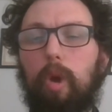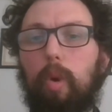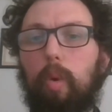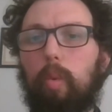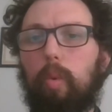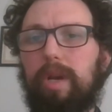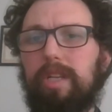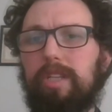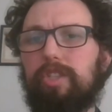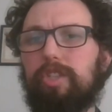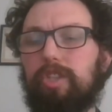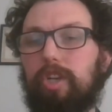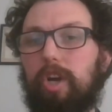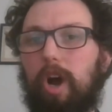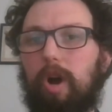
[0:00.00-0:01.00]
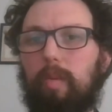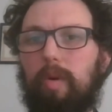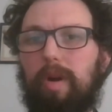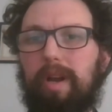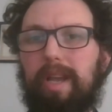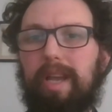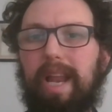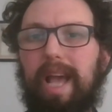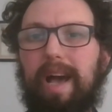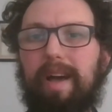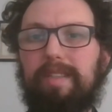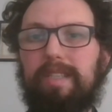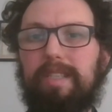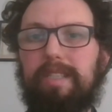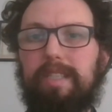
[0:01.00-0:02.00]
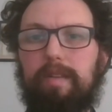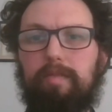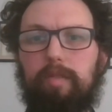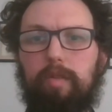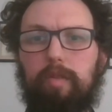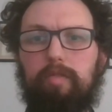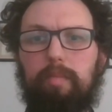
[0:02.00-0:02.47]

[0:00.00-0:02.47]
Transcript: What is scar work and how does it differ